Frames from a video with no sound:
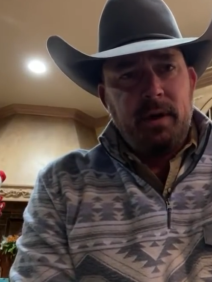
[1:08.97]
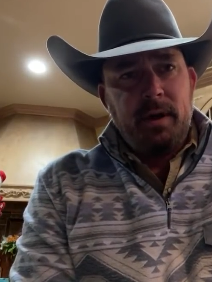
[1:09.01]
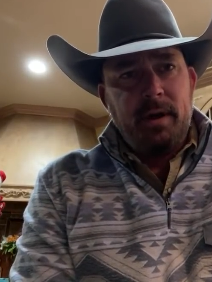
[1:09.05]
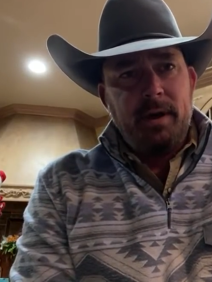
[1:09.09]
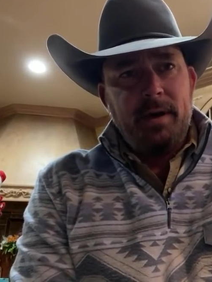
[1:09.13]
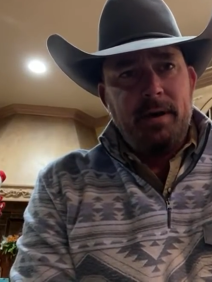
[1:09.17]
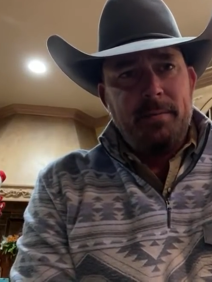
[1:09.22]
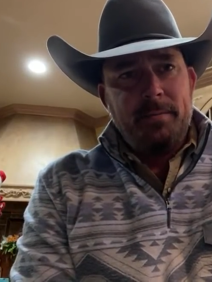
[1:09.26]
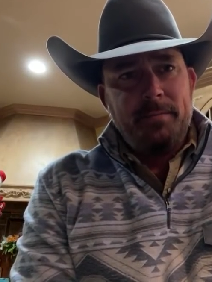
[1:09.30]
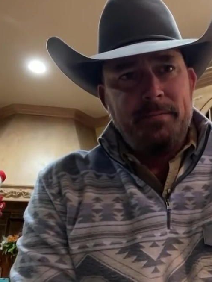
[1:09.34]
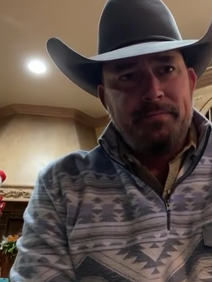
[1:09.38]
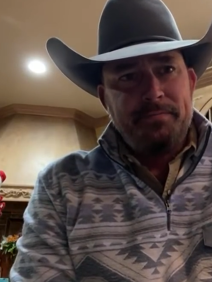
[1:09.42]

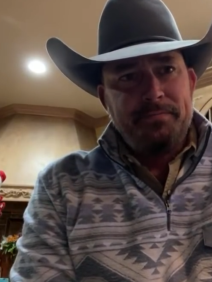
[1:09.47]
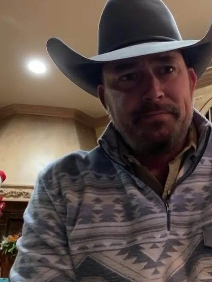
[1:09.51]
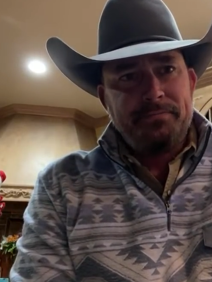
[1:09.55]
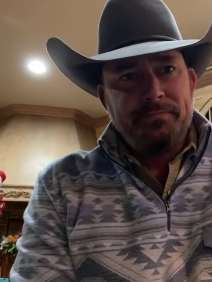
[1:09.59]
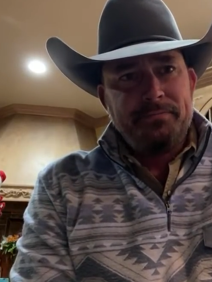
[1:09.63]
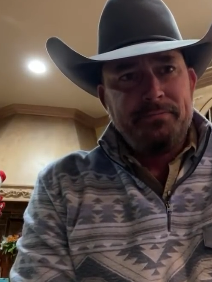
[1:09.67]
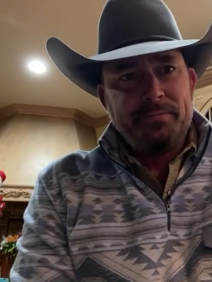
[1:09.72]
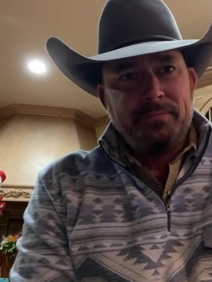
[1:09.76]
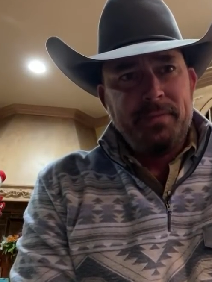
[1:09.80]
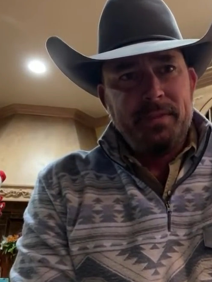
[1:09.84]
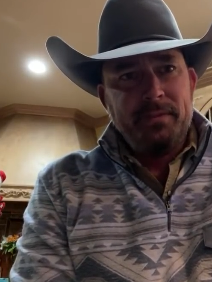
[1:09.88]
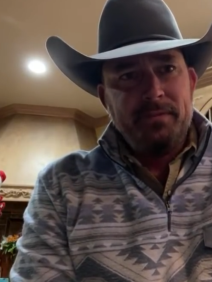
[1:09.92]
um,
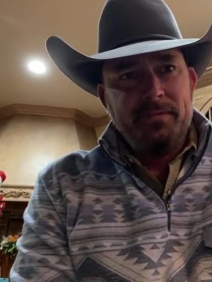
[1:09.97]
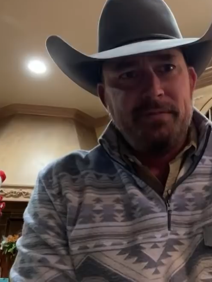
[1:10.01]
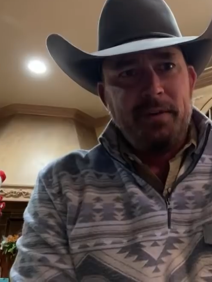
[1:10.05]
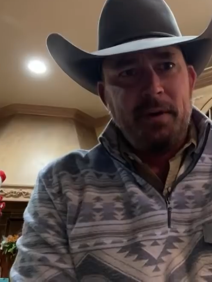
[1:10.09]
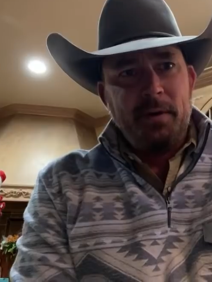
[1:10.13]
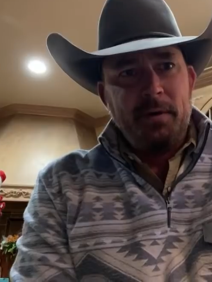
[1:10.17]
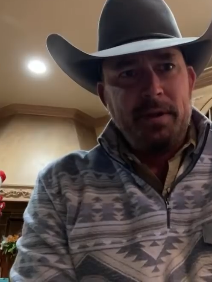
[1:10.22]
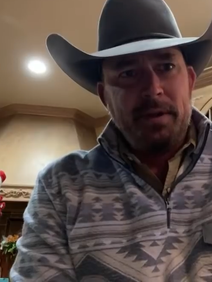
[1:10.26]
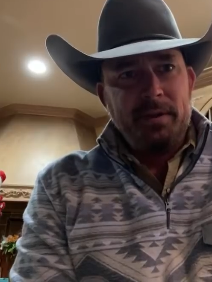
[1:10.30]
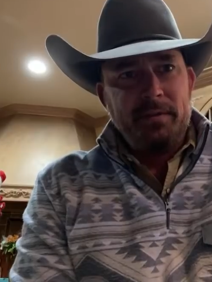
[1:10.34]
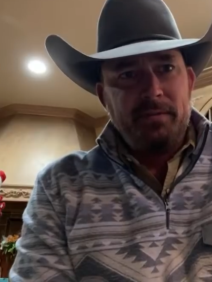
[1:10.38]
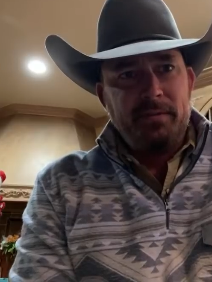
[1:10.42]

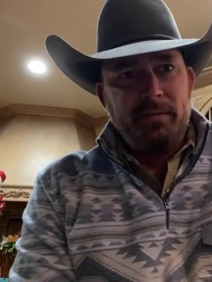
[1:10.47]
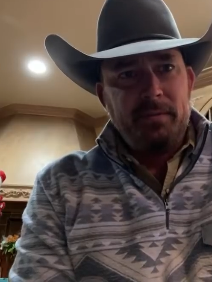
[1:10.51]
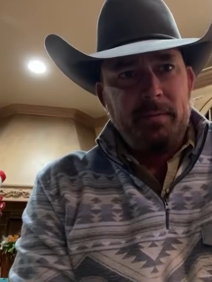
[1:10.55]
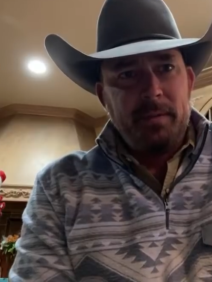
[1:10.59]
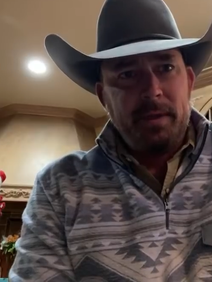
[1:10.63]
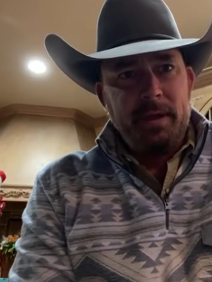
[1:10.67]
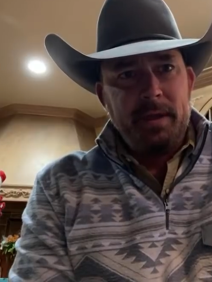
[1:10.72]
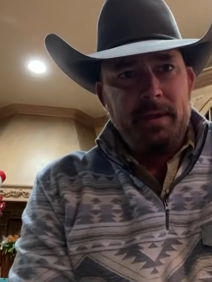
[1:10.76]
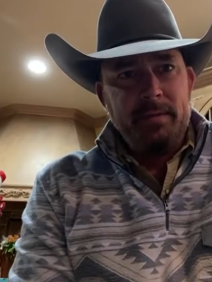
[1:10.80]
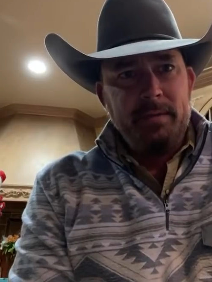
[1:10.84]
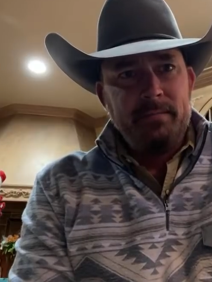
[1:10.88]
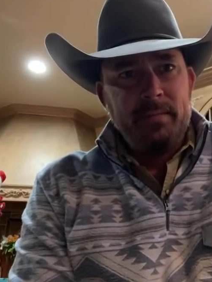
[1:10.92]
voting for
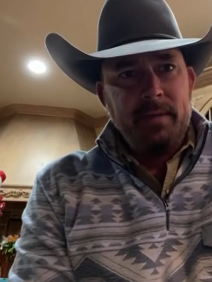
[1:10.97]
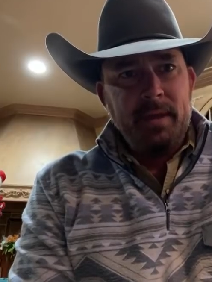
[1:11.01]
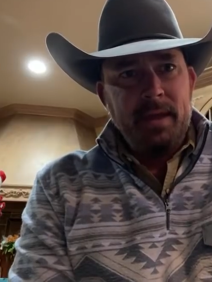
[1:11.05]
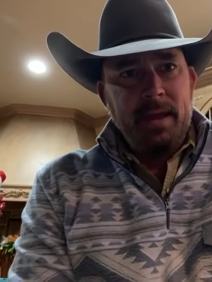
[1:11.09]
me.